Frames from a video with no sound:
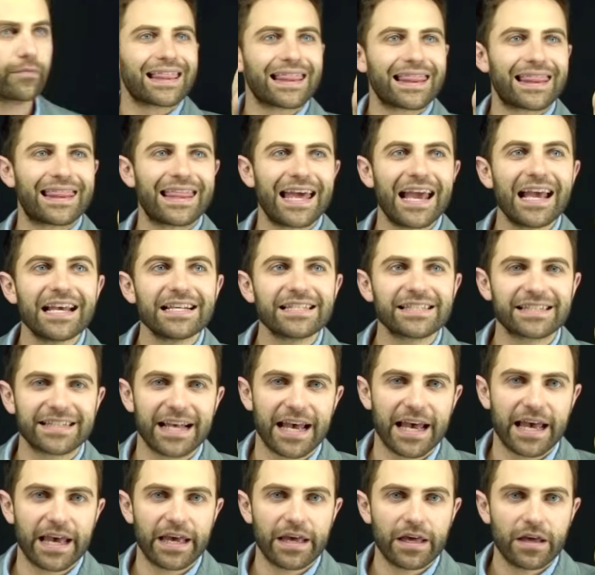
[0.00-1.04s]
They
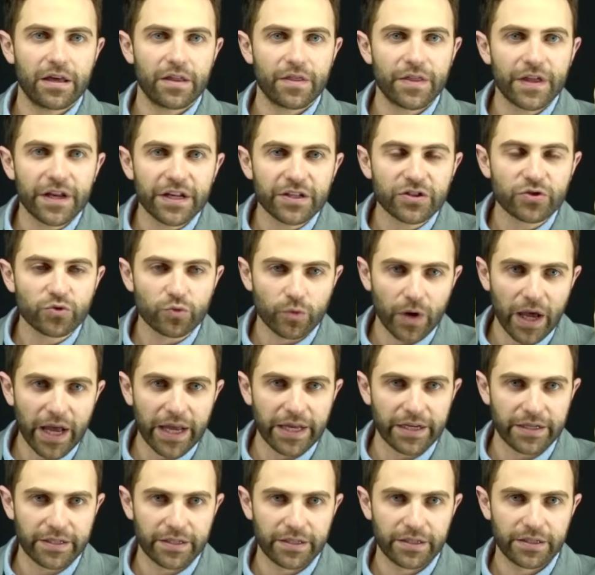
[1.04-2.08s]
say that it's
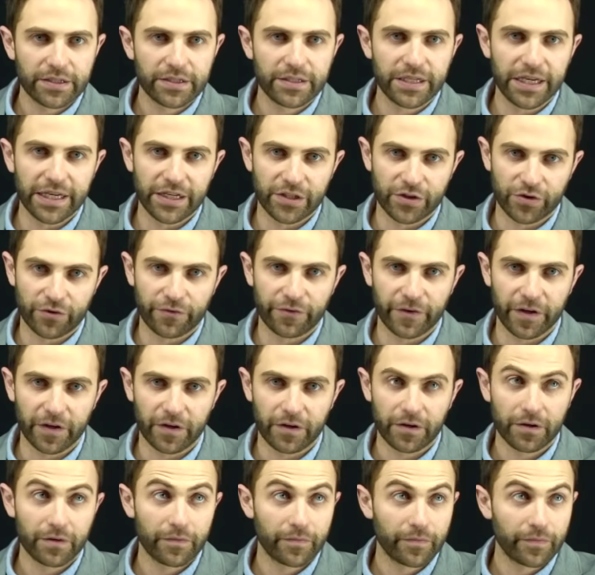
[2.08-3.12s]
right to
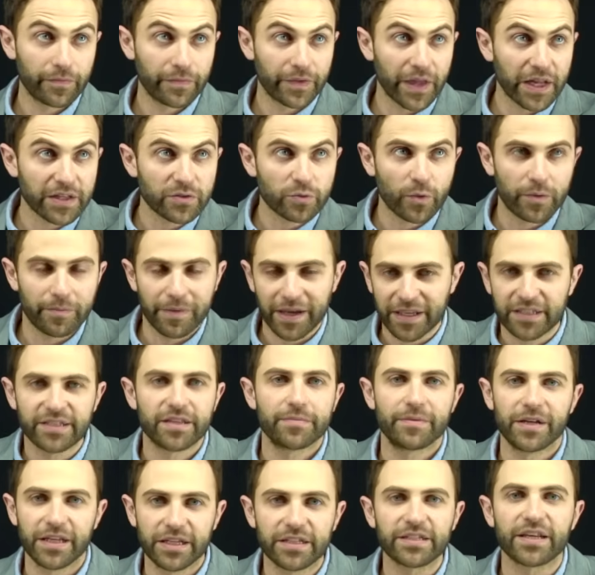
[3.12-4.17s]
interfere. That's what makes them
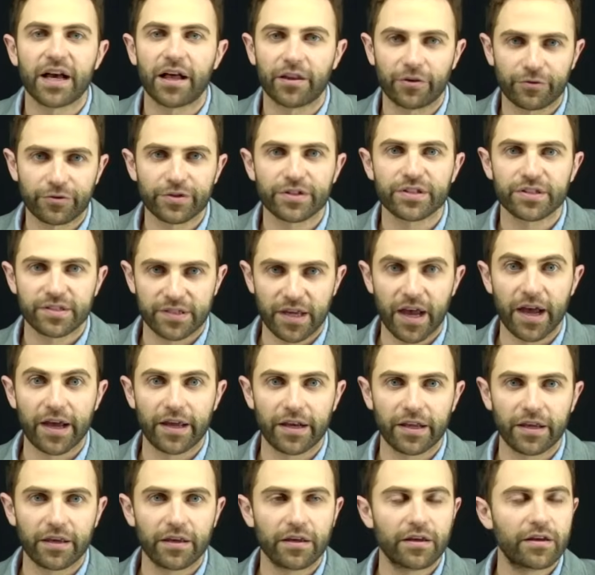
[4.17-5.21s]
an intolerant
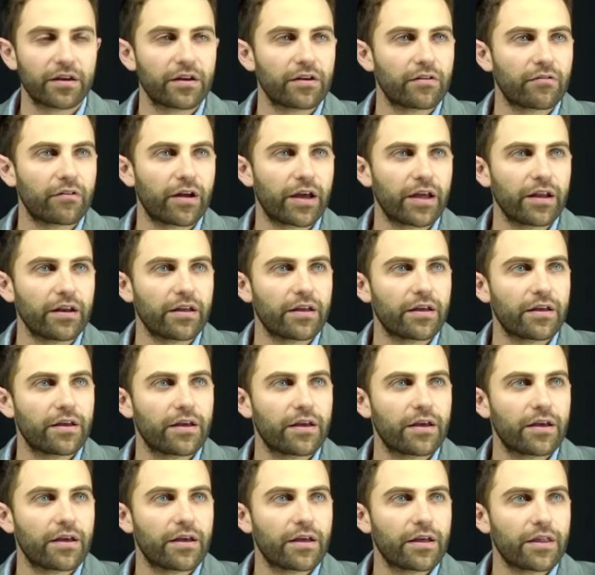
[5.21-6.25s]
society, right?
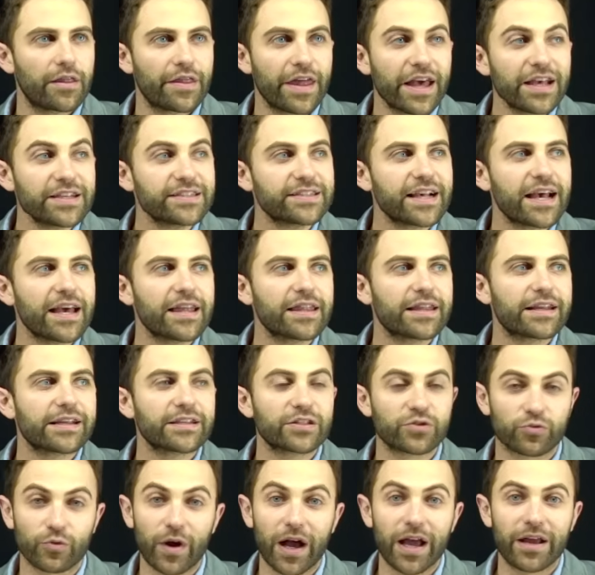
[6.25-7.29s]
They say that
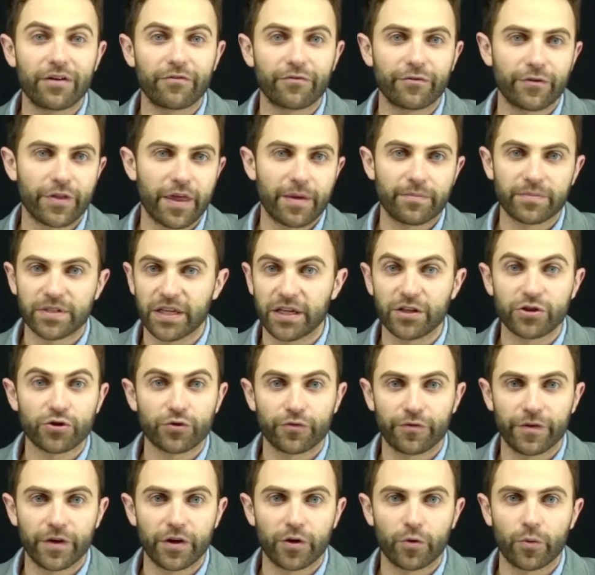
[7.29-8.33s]
it's right for them to
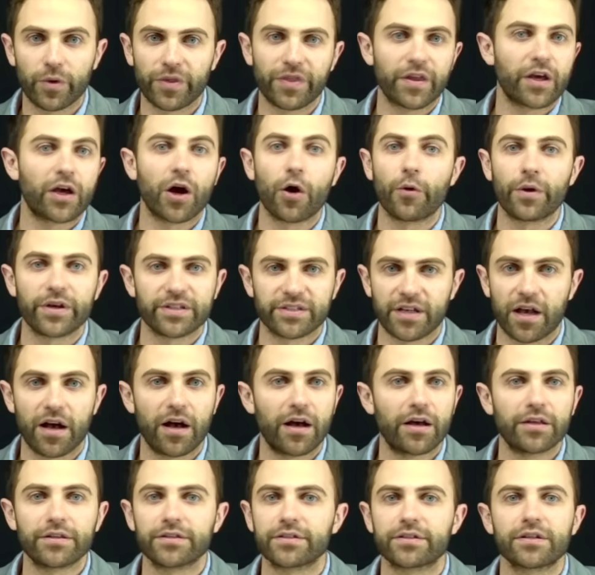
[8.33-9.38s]
interfere with the goings
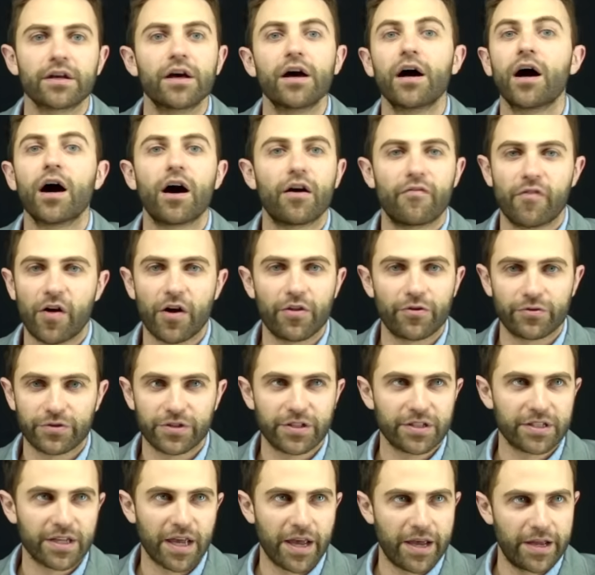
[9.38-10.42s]
ons of other
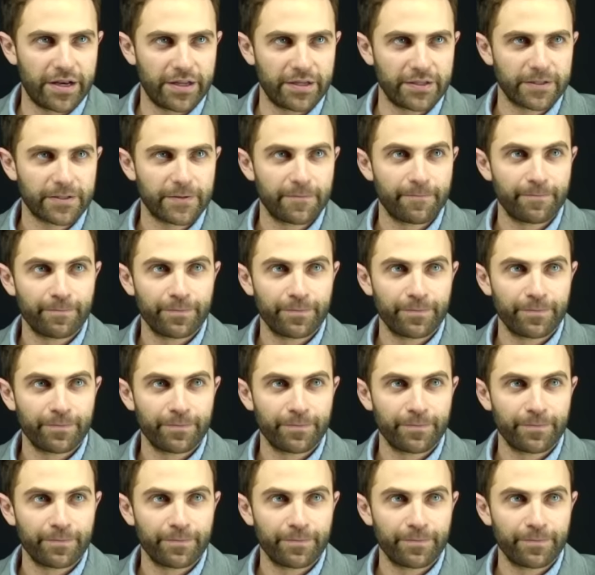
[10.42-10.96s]
societies.